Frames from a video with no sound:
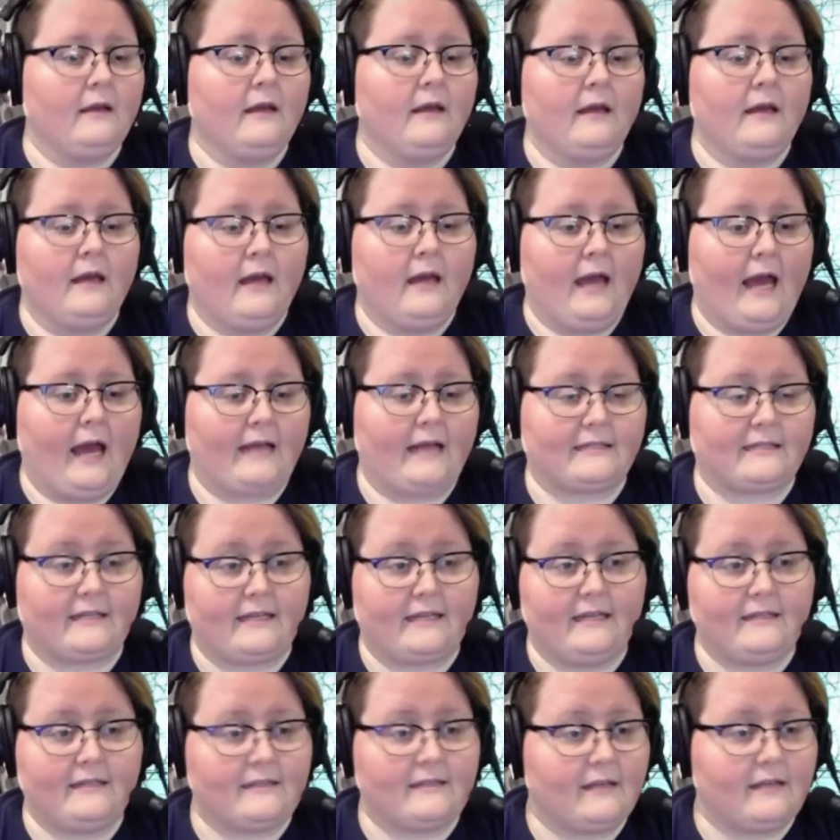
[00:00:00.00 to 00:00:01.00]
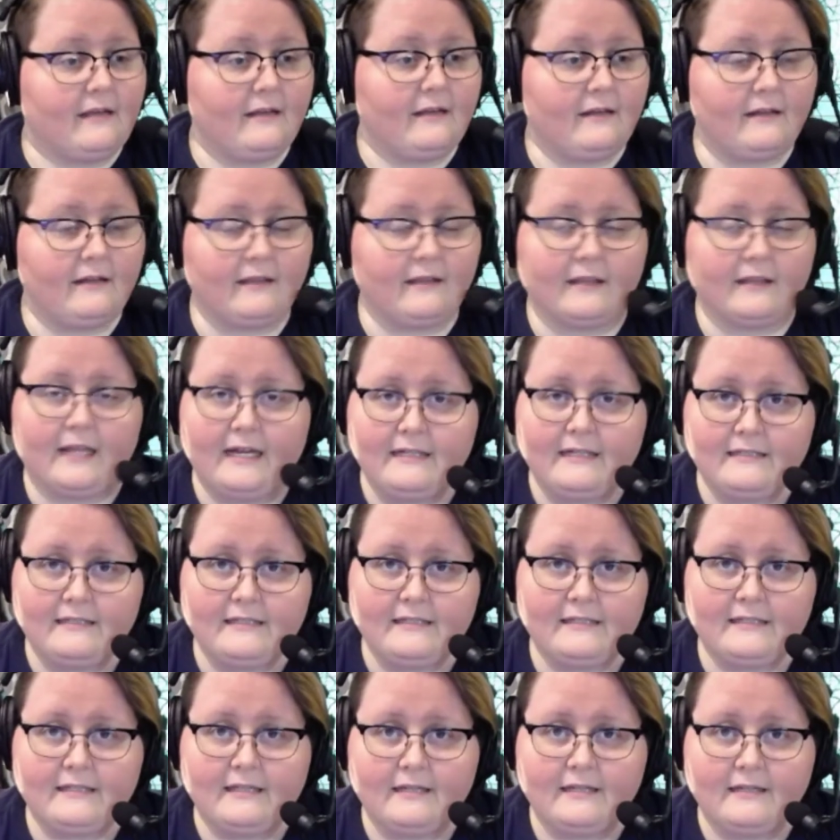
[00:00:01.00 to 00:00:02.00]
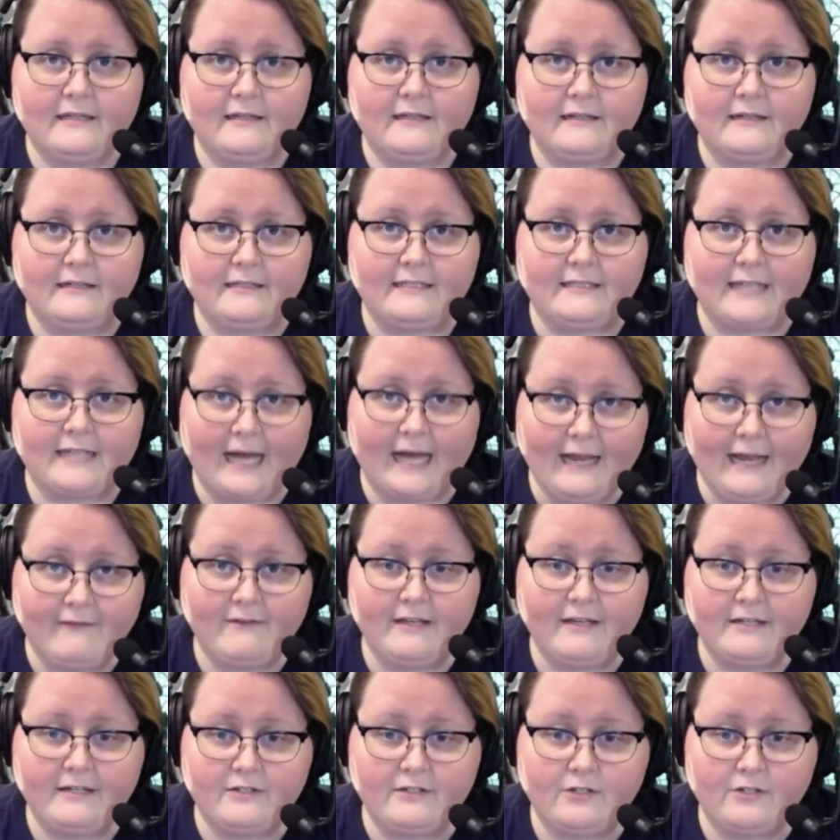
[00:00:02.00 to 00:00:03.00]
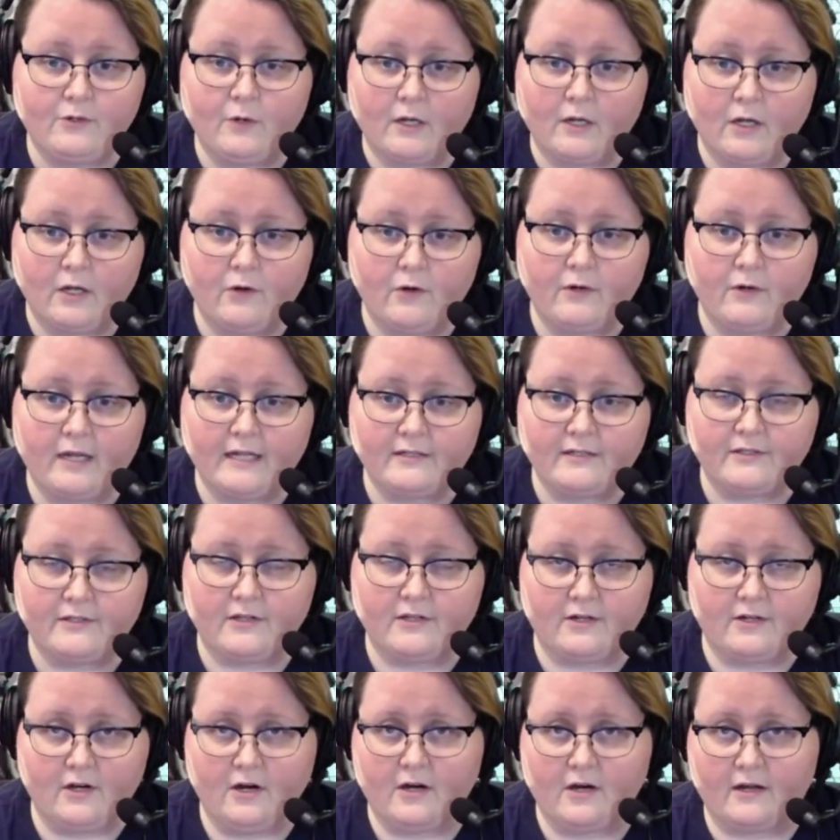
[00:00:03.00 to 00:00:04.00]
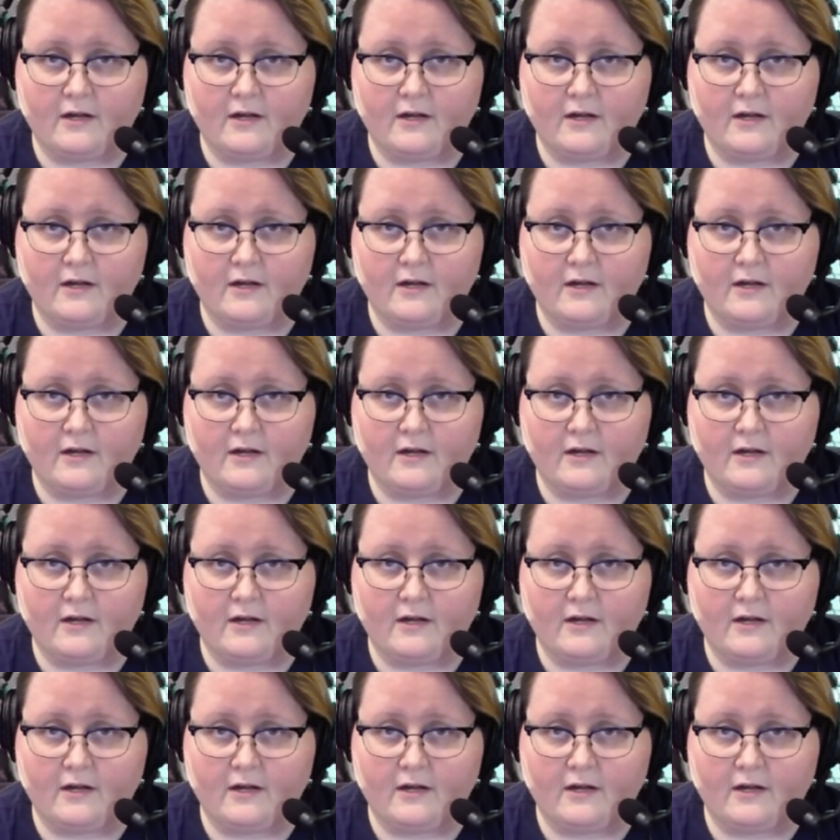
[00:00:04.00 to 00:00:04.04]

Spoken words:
As it is, let's dive into Alone Against the Dark.